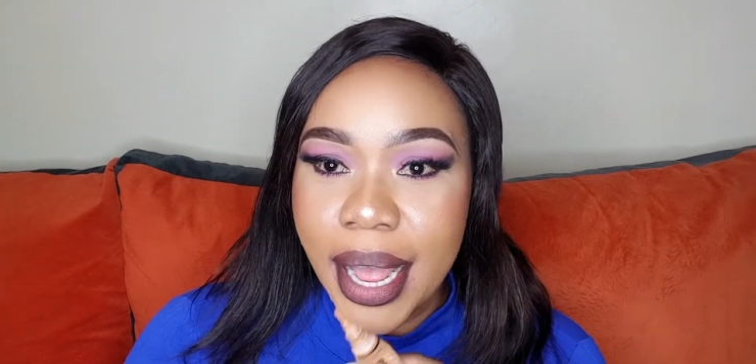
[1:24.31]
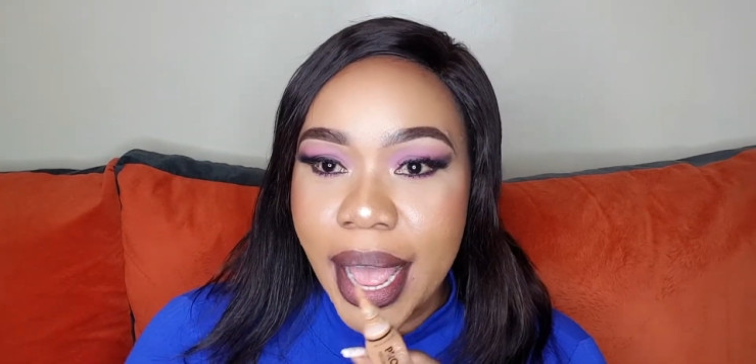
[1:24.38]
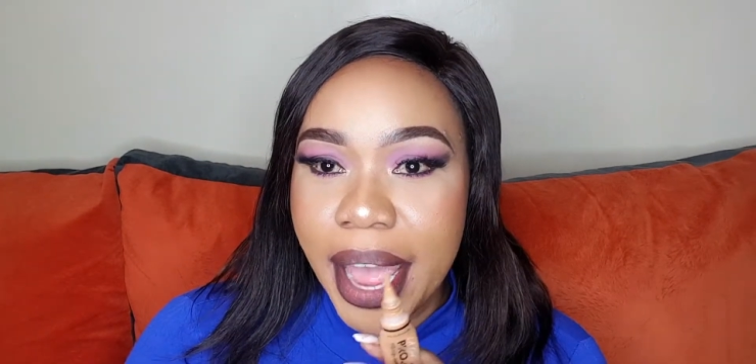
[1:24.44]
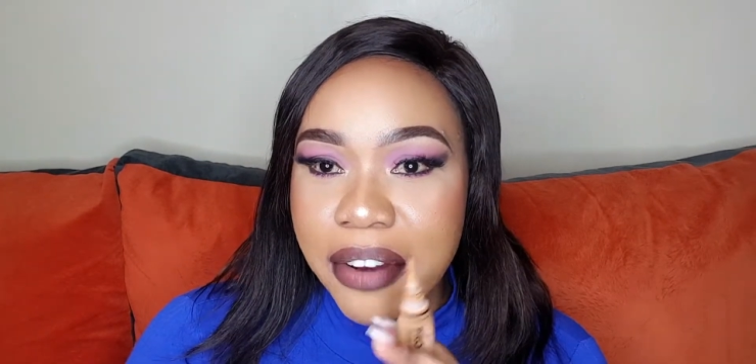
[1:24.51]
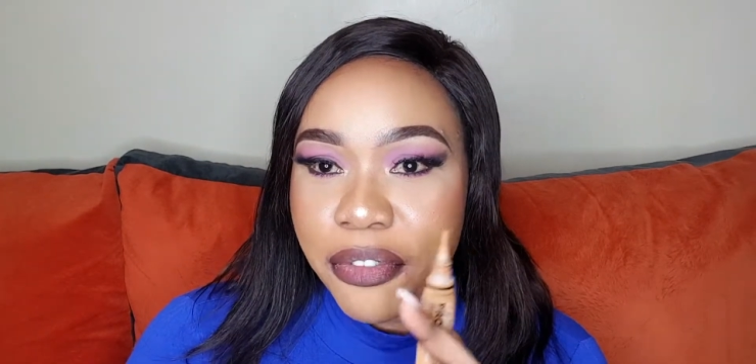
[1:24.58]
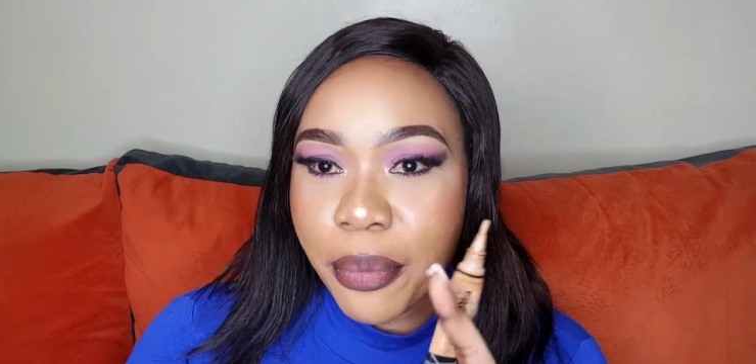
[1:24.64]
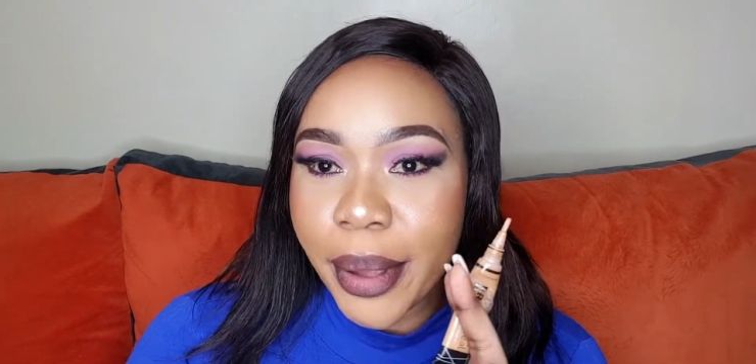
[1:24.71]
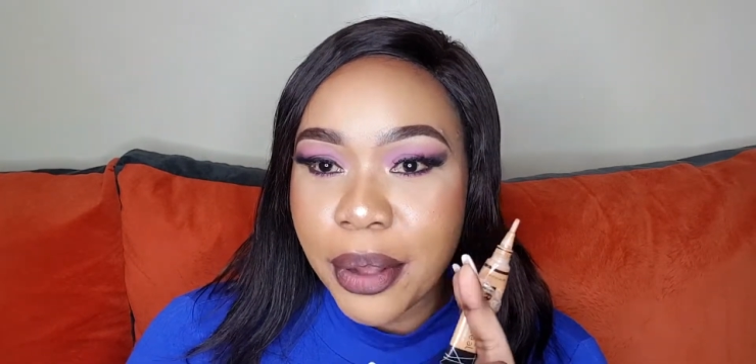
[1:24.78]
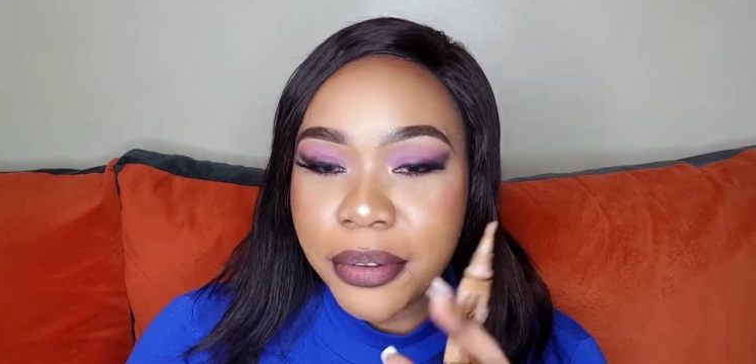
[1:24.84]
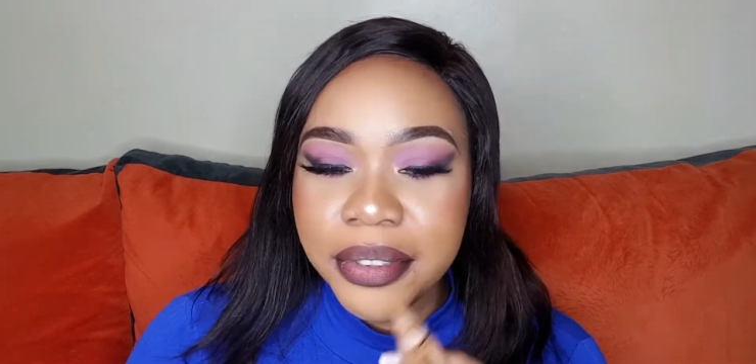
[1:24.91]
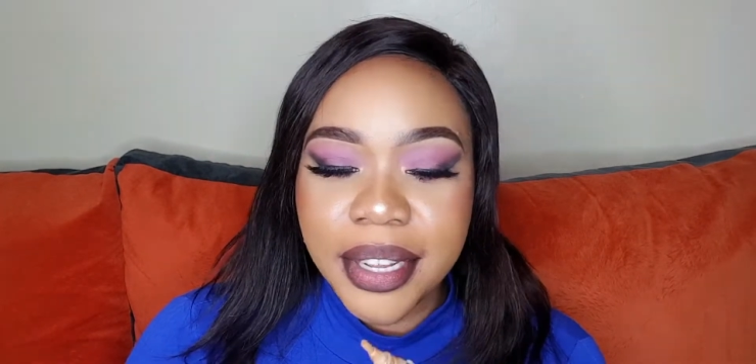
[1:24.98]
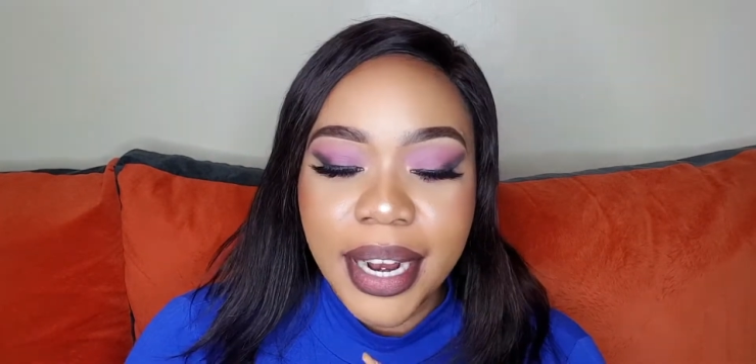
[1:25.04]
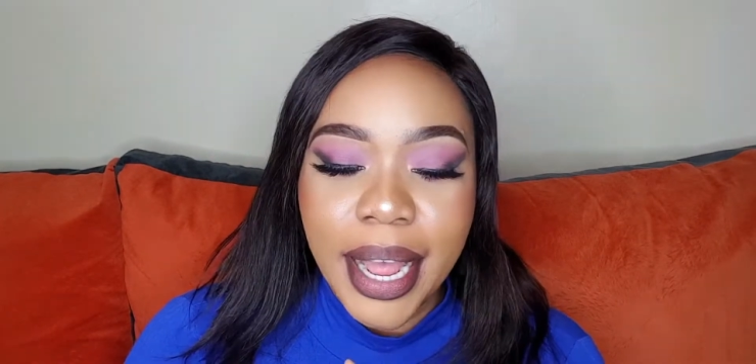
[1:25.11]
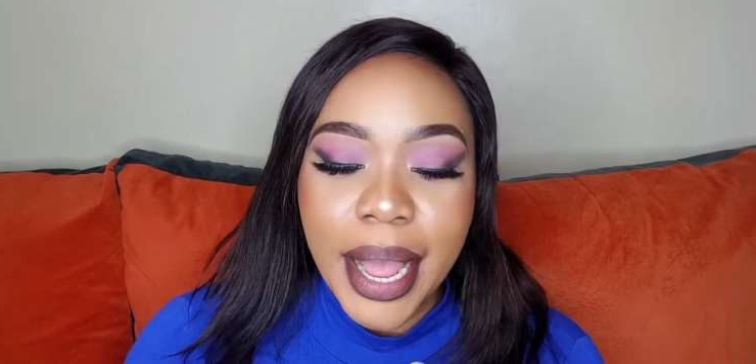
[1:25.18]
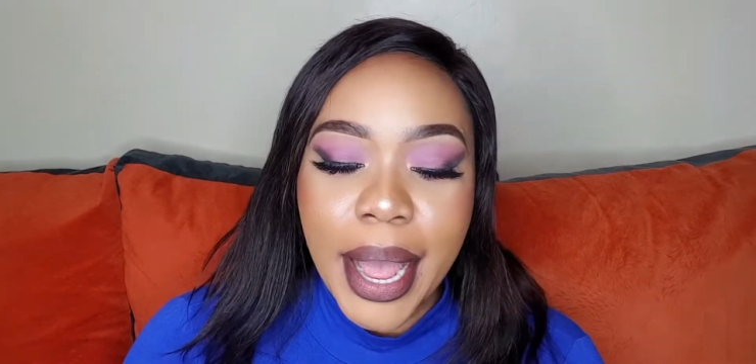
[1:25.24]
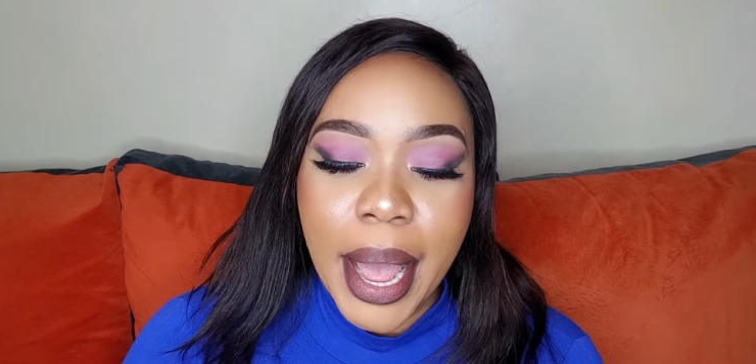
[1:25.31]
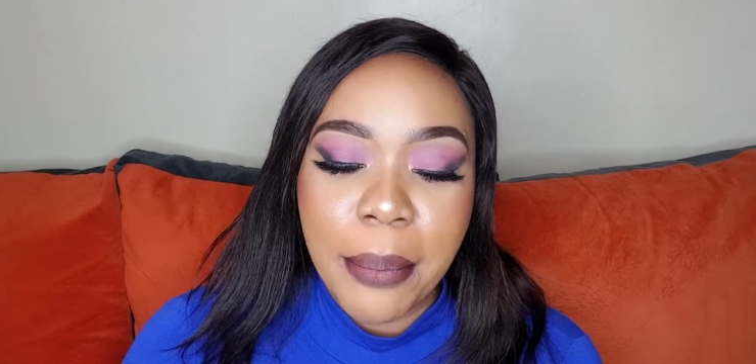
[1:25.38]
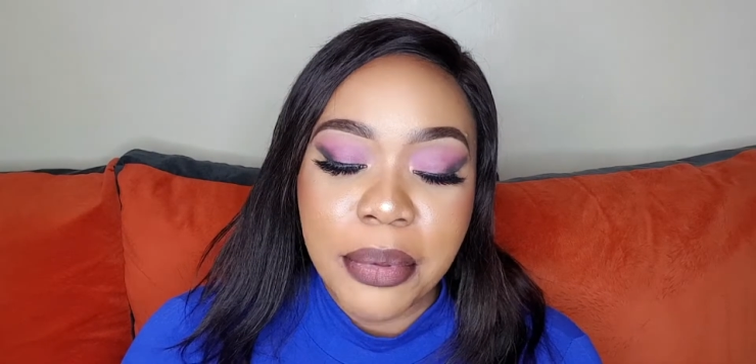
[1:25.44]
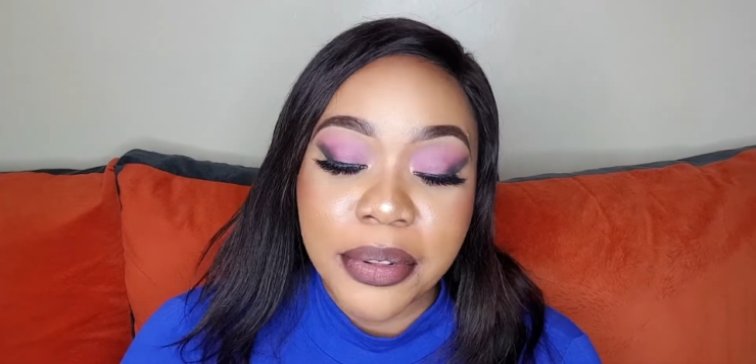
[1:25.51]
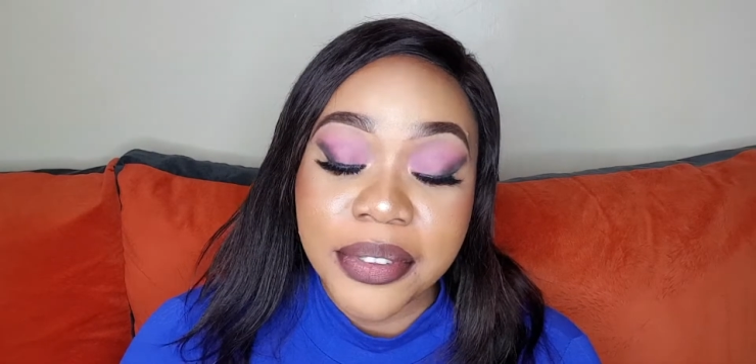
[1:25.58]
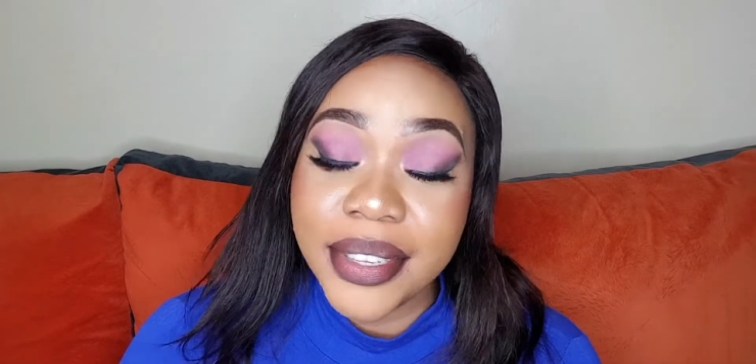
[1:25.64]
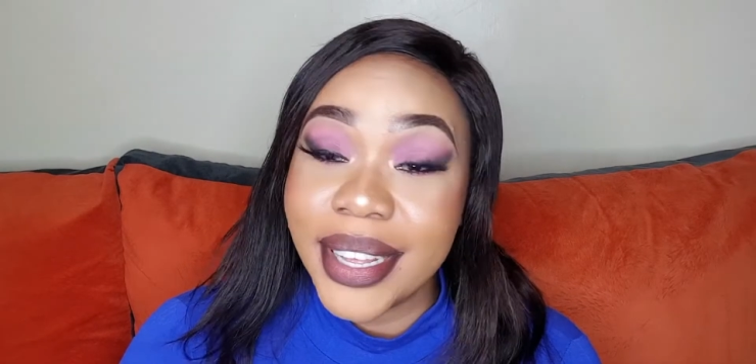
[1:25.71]
and for my concealer I'm
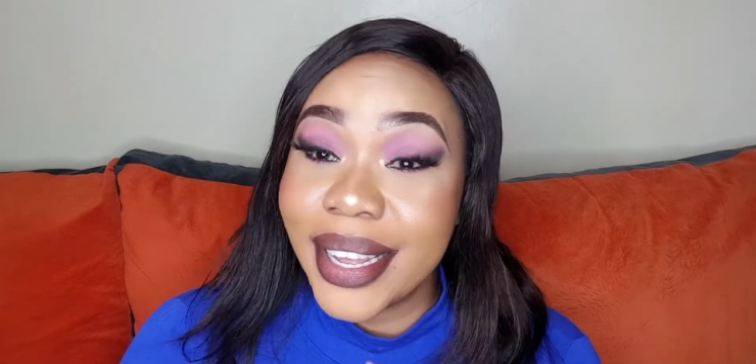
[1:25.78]
using